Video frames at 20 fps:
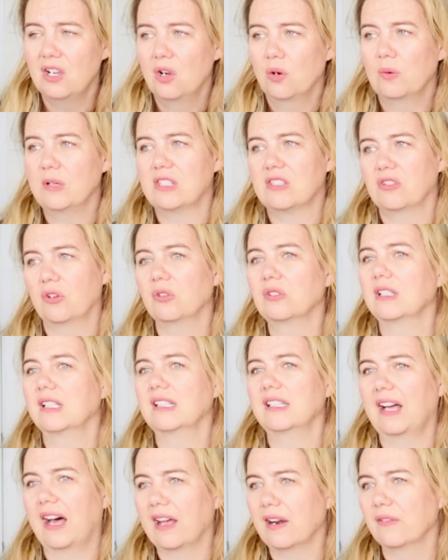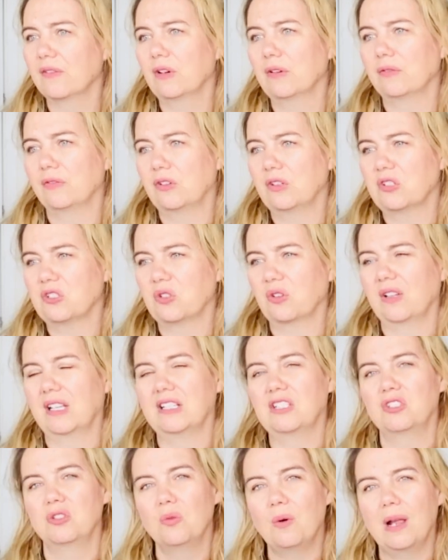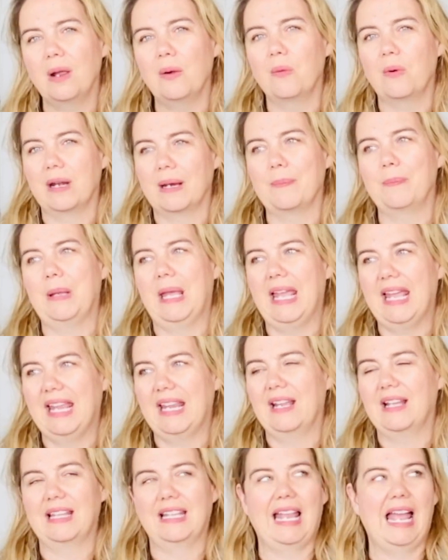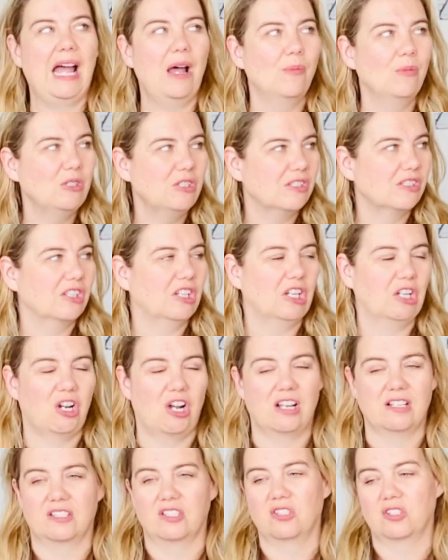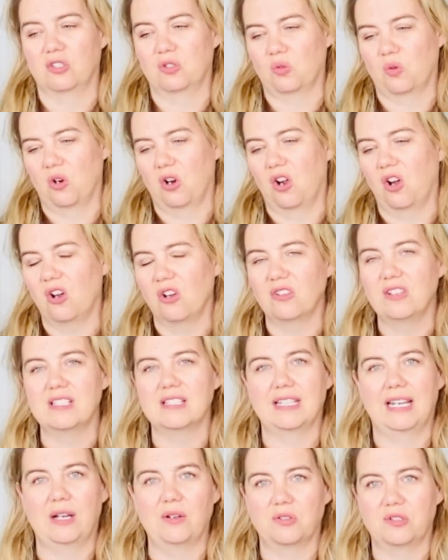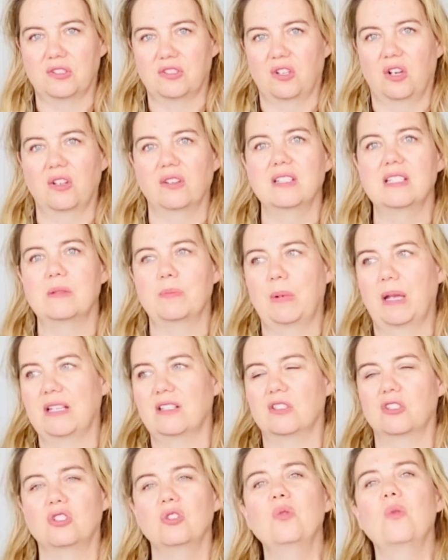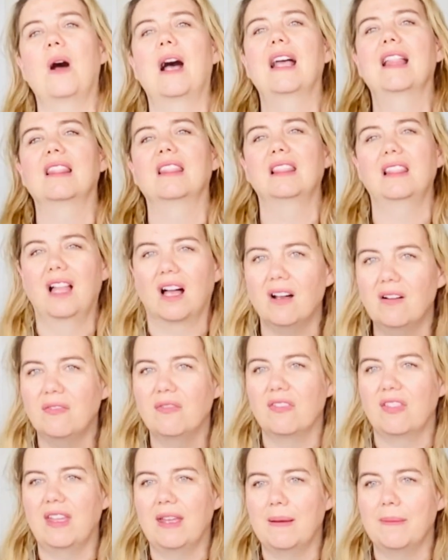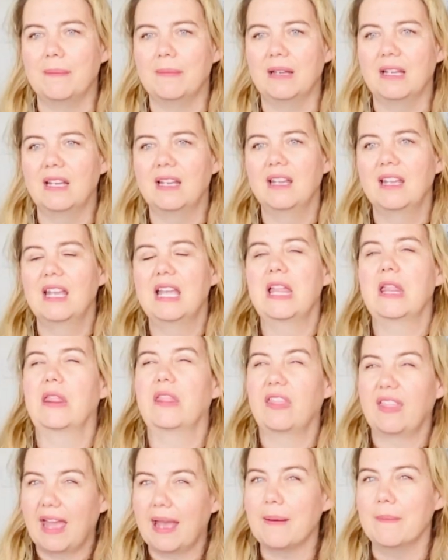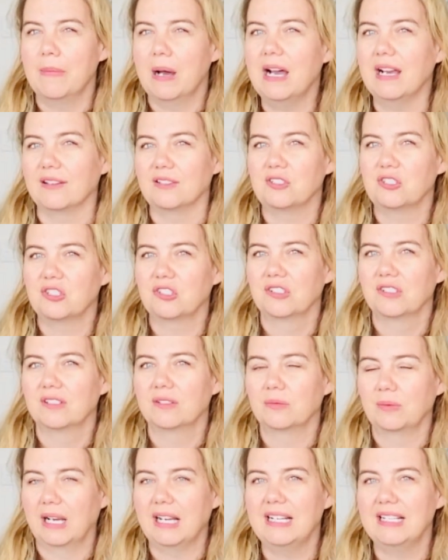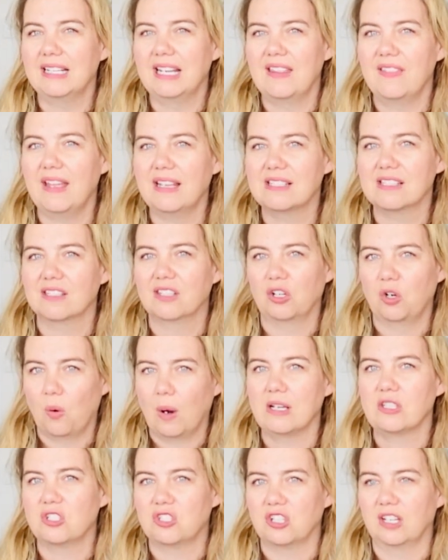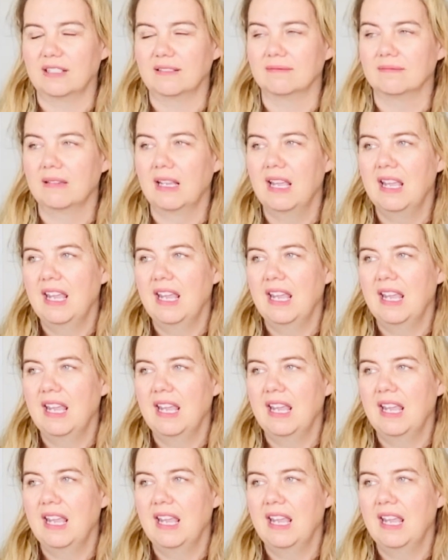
We sold a lot of our furniture. Like, do I want to pay? Like, how much is it going to cost to store all these couches, all these beds? Do I love them that much, right? And that's the question.